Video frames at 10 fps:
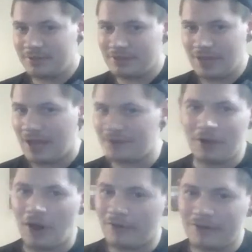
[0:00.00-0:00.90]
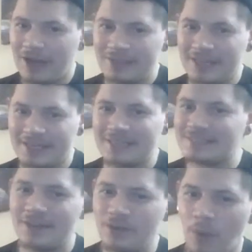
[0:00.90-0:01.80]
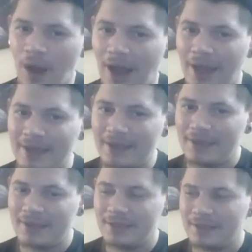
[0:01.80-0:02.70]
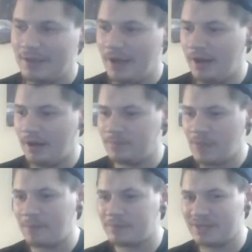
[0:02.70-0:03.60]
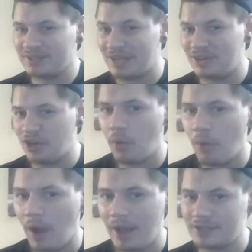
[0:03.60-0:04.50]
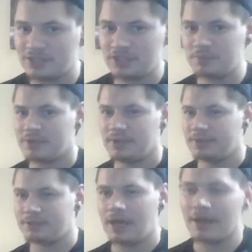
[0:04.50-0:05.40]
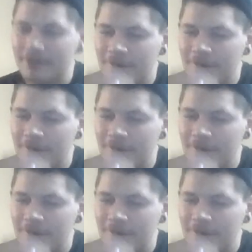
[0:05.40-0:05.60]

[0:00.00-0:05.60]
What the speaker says: I don't know. I can't tell you why. Not because I know why. It's just because I don't